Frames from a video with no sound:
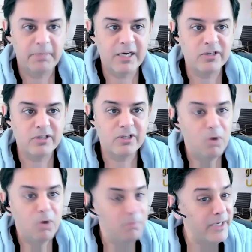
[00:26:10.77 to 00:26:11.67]
because the
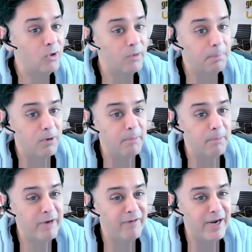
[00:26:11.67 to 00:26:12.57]
moment you go to
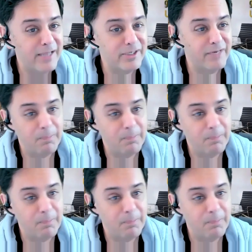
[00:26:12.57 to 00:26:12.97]
perm refinancing,